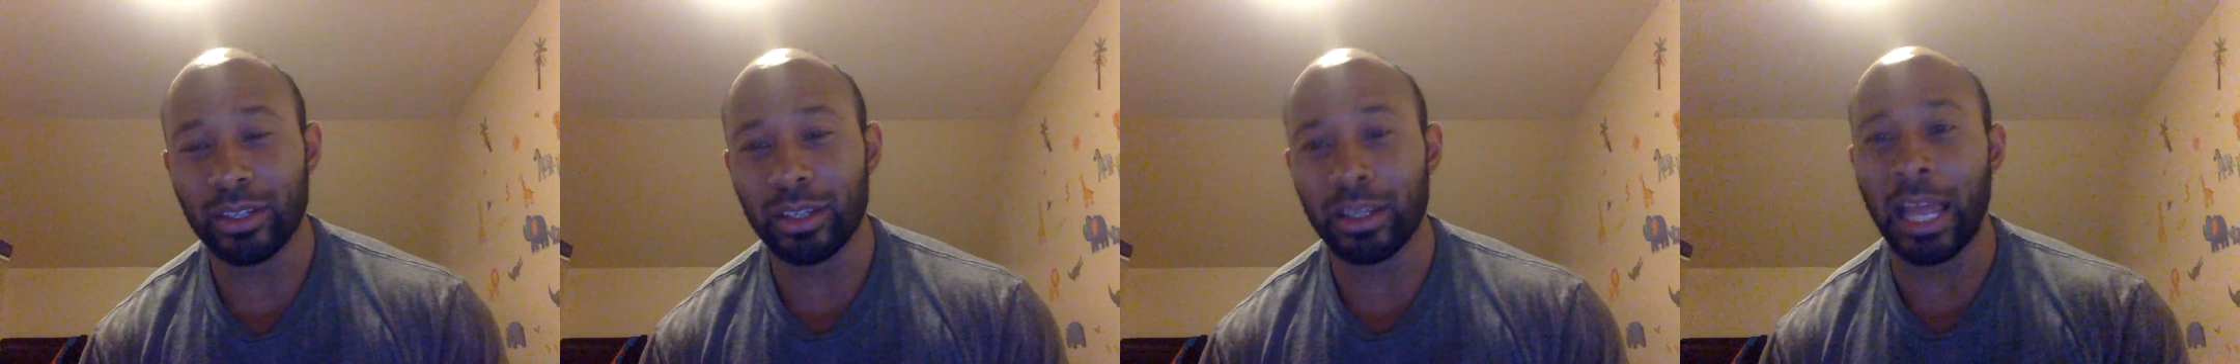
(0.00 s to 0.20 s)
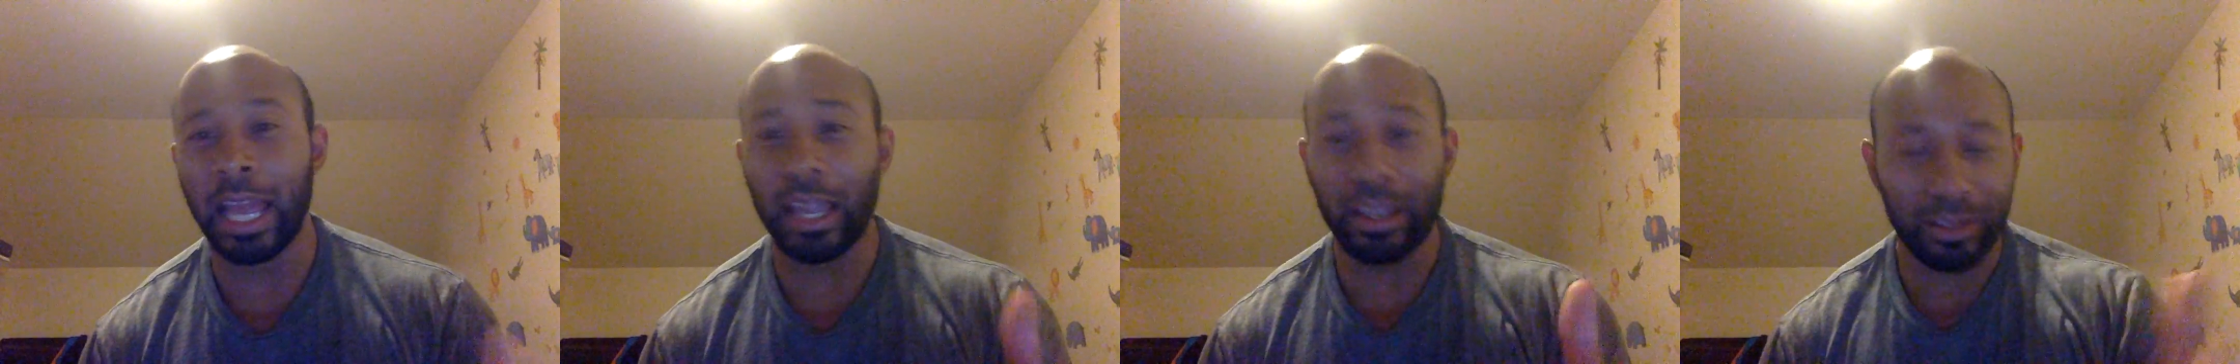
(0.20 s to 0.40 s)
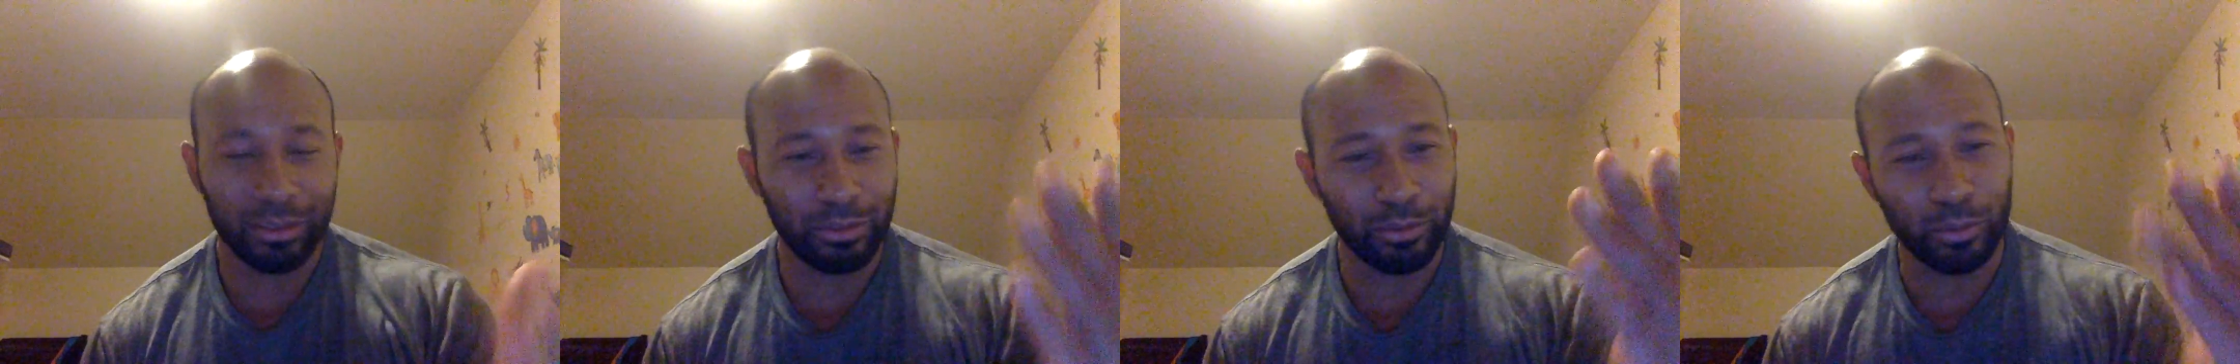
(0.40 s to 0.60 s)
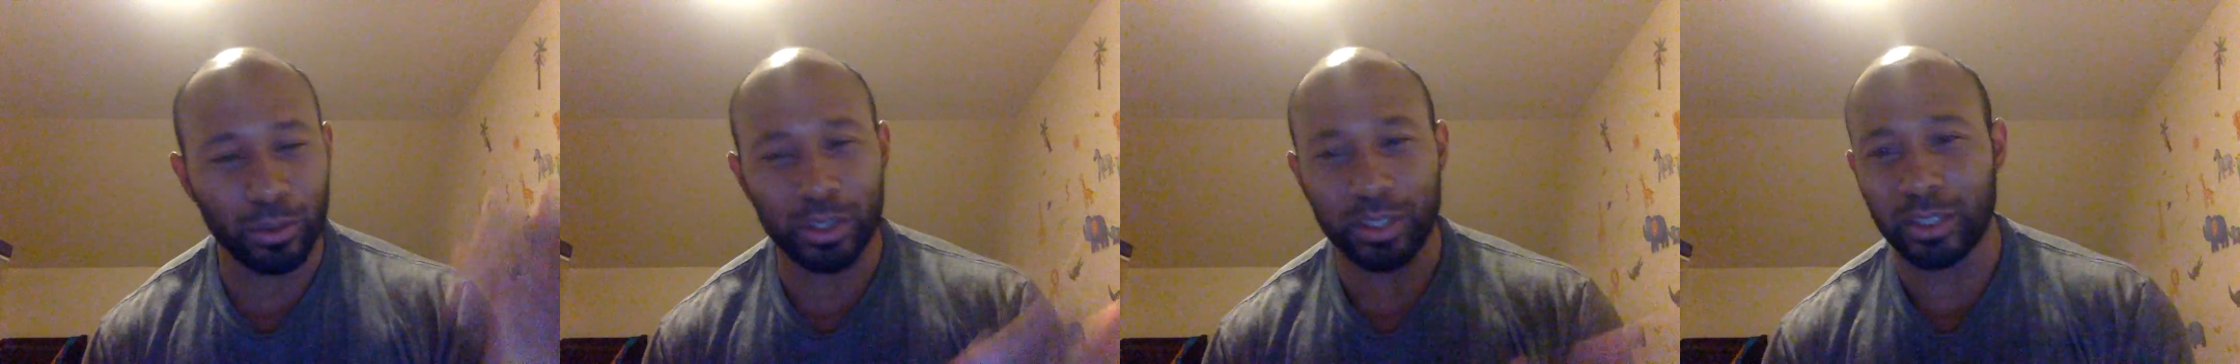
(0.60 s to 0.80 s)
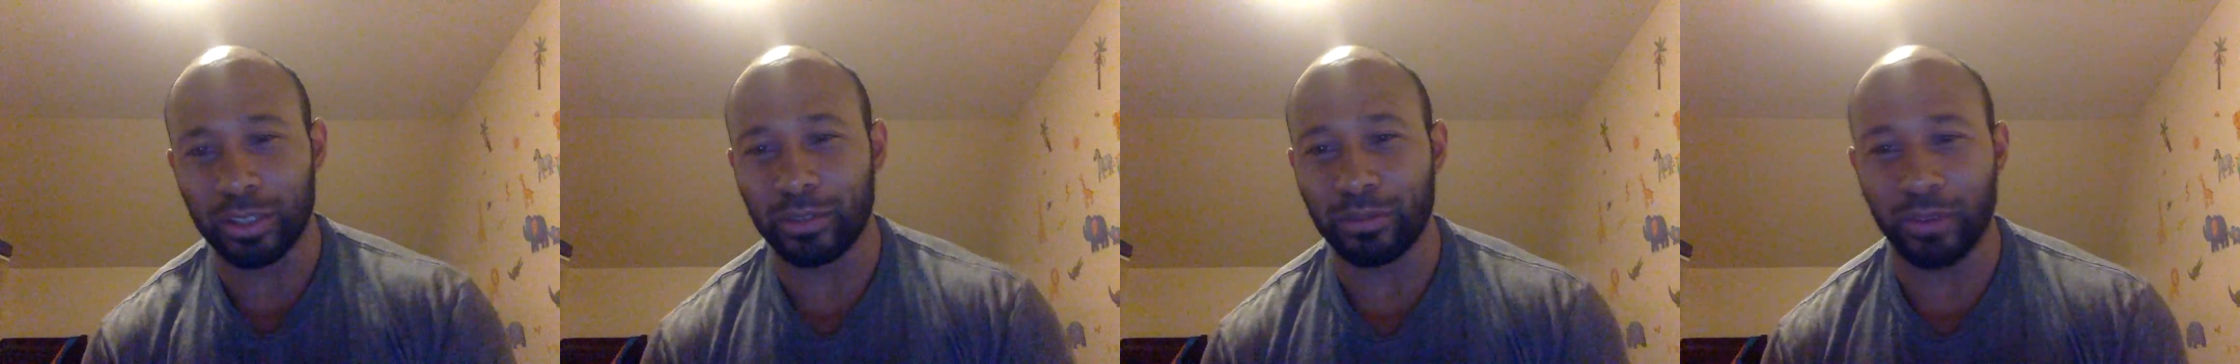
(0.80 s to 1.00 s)
Like,
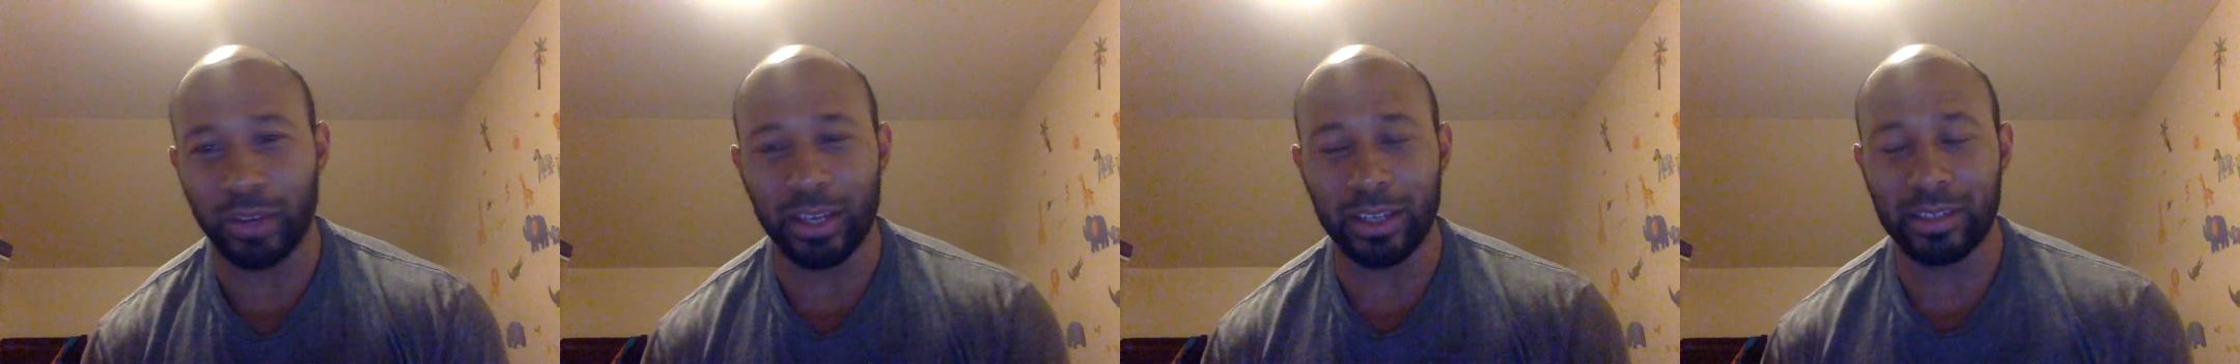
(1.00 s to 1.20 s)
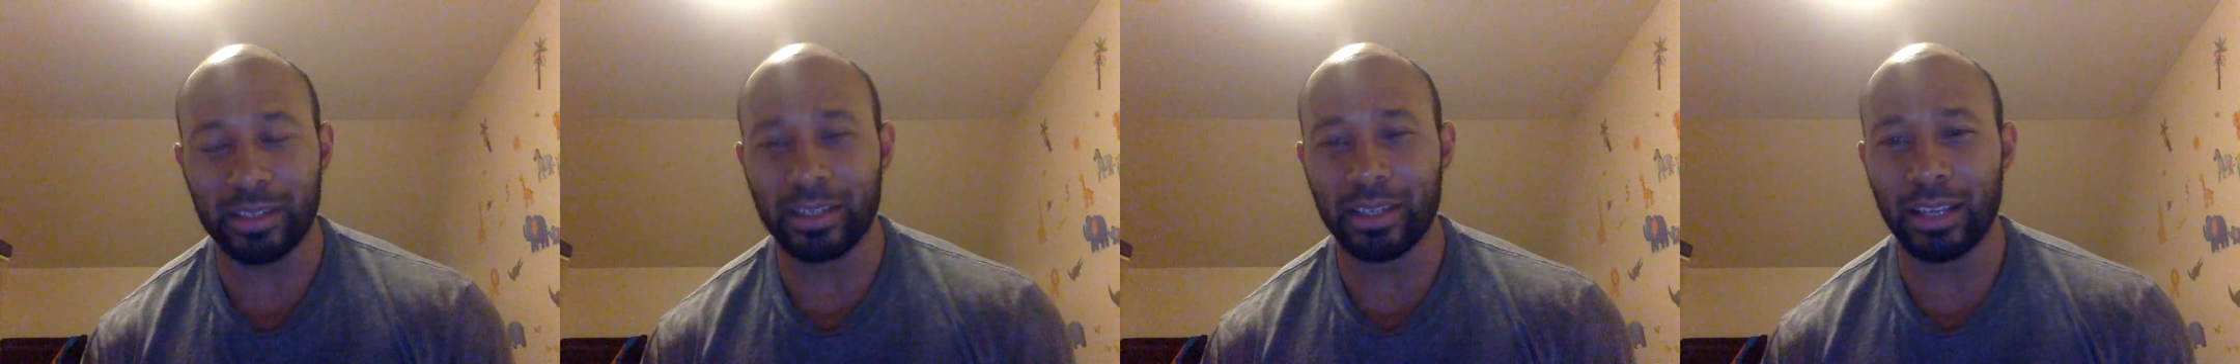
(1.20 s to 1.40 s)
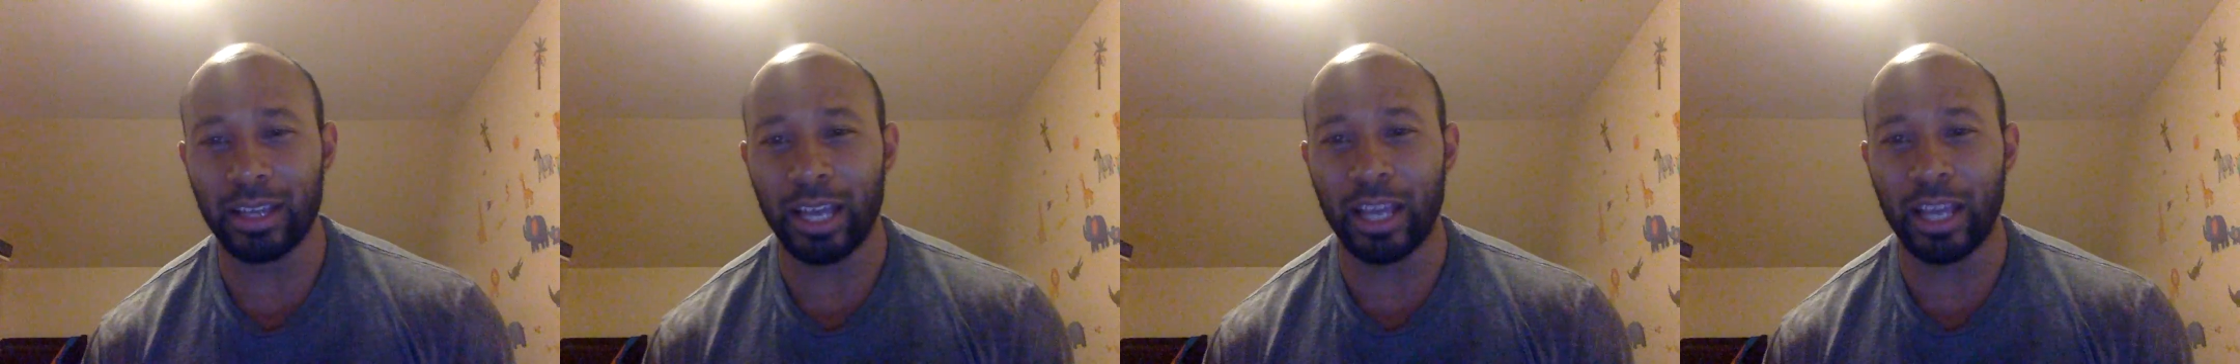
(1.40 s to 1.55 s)
what's his face?